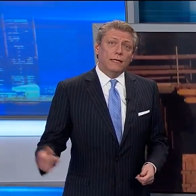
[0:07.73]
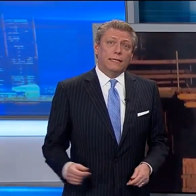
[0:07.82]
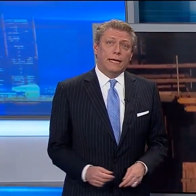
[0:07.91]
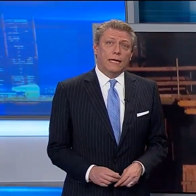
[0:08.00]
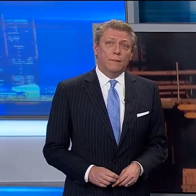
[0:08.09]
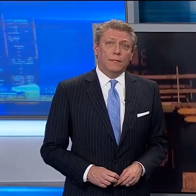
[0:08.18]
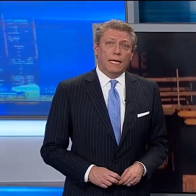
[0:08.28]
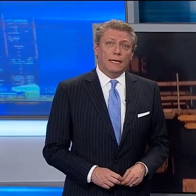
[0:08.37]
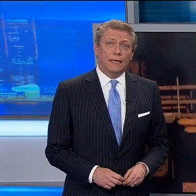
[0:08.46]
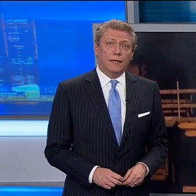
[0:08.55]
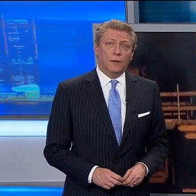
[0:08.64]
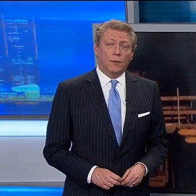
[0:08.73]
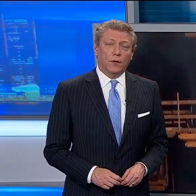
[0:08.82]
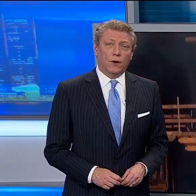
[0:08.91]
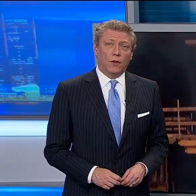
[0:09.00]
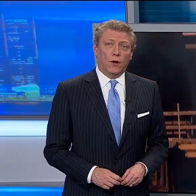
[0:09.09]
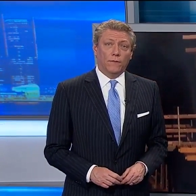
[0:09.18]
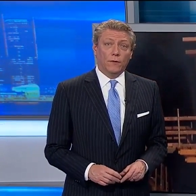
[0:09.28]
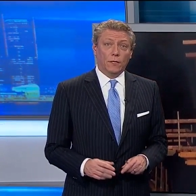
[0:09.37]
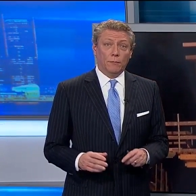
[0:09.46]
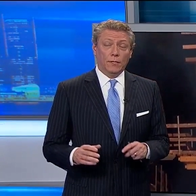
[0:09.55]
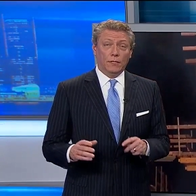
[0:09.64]
take up Dan Gilbert on an offer
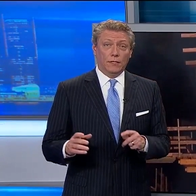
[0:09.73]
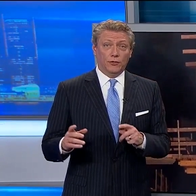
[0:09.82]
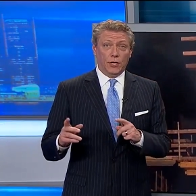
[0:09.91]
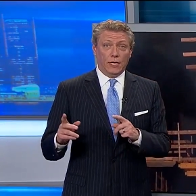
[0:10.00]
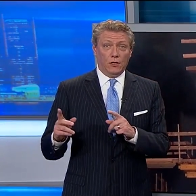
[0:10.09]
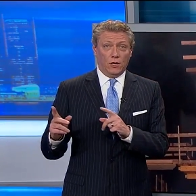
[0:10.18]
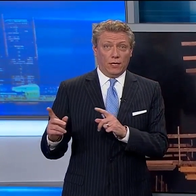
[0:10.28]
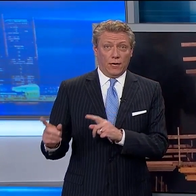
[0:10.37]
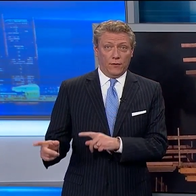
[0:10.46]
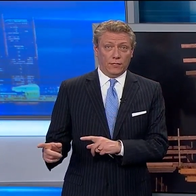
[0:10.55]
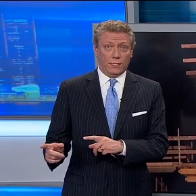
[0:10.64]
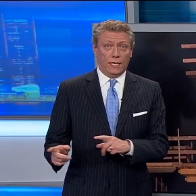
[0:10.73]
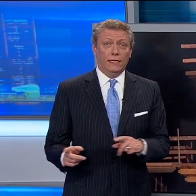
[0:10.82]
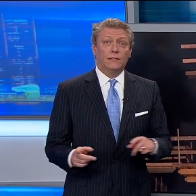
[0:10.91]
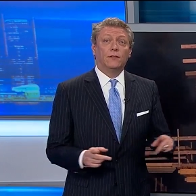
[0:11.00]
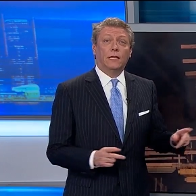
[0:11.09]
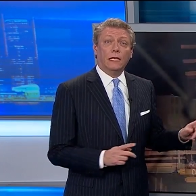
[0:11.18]
to build the jail on another site so that